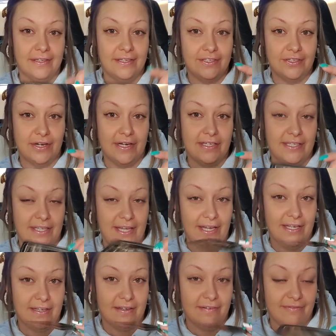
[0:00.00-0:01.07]
I tried to
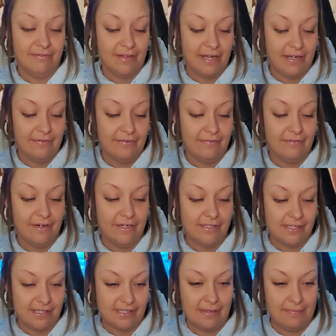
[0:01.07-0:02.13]
like fly in
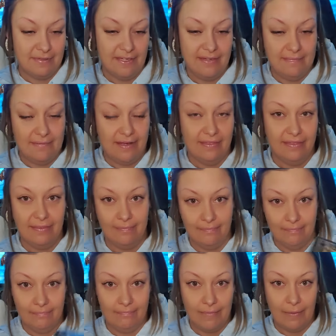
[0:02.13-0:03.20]
reverse except to hit my,
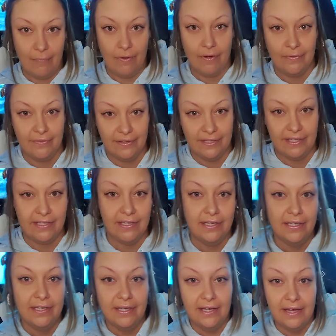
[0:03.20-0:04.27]
my wall thingy.
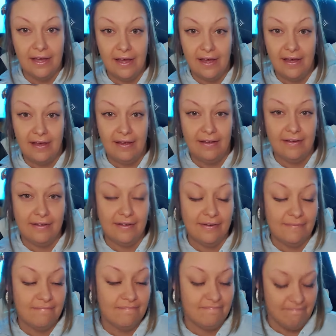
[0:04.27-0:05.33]
Uh,
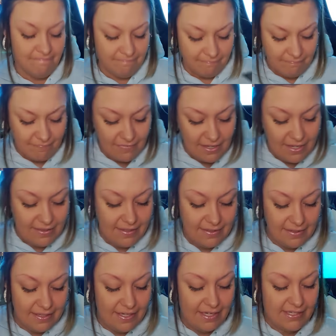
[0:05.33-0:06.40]
and
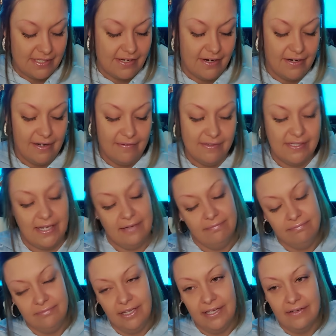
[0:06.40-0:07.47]
then the next card, I was
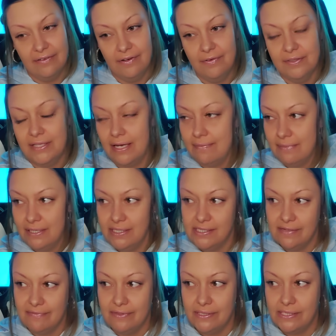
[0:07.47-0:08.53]
like, hmm, I don't know what that
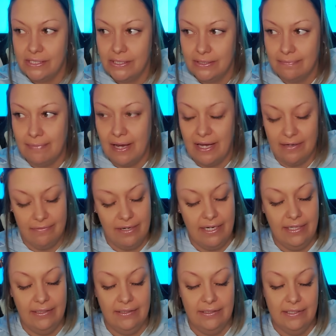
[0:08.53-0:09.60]
means, if it's good or bad,
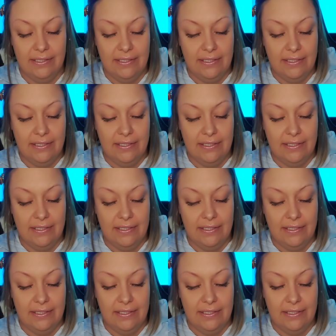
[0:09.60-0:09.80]
right?